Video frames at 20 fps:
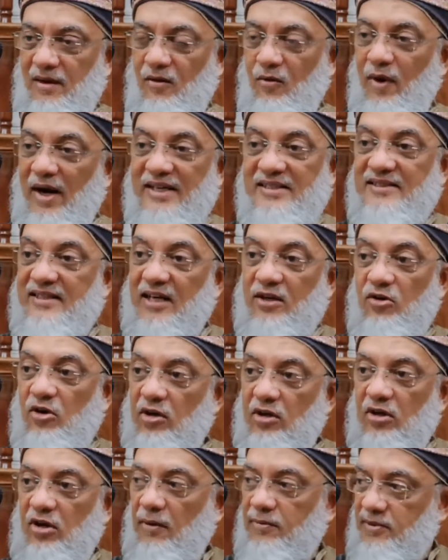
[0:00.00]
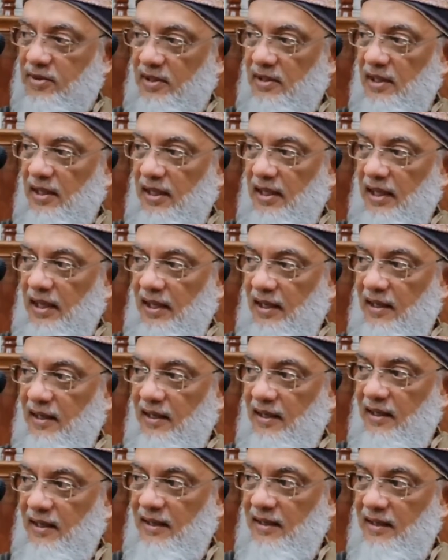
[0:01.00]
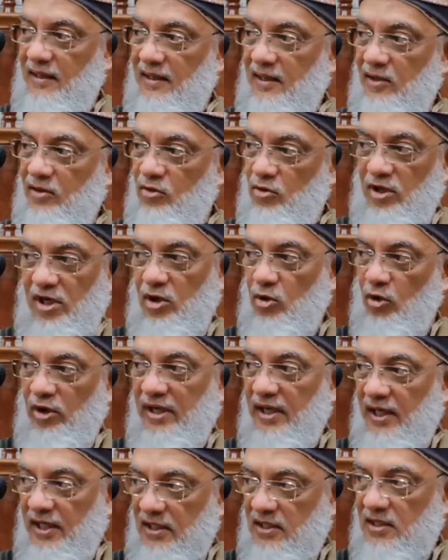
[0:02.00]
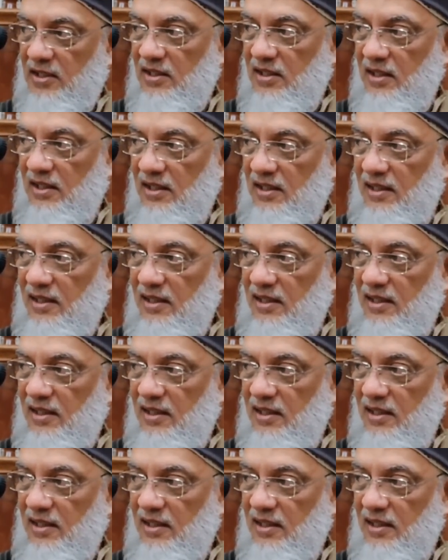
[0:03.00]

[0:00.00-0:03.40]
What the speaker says: Why is that not an option? You didn't know English.